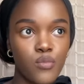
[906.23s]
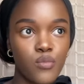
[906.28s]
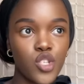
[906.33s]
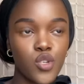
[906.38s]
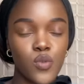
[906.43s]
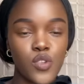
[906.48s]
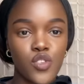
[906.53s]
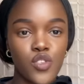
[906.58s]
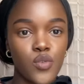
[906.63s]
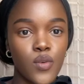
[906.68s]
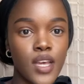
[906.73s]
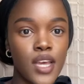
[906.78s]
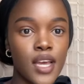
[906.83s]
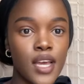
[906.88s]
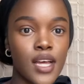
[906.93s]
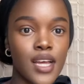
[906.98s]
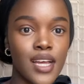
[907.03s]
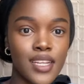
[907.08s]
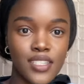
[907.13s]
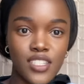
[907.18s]
she was doing
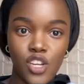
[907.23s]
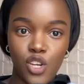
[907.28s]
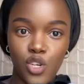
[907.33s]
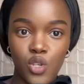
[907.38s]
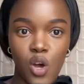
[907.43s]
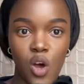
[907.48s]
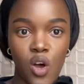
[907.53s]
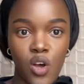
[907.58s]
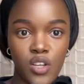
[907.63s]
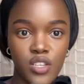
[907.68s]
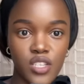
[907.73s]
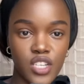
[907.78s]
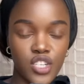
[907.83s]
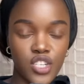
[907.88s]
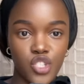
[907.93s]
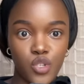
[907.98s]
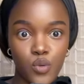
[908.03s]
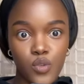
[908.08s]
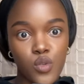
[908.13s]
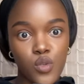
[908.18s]
TikToks and
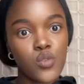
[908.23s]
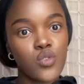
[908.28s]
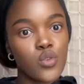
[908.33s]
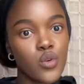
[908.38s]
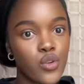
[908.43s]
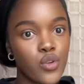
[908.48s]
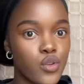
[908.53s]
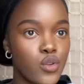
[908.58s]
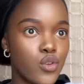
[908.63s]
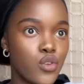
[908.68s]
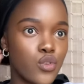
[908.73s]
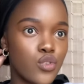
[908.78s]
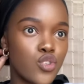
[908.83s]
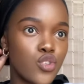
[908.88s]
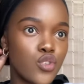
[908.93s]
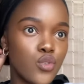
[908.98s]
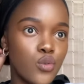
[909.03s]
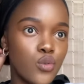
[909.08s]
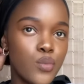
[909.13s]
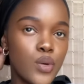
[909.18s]
she was also on
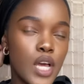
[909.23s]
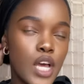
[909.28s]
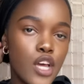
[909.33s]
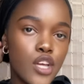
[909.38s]
YouTube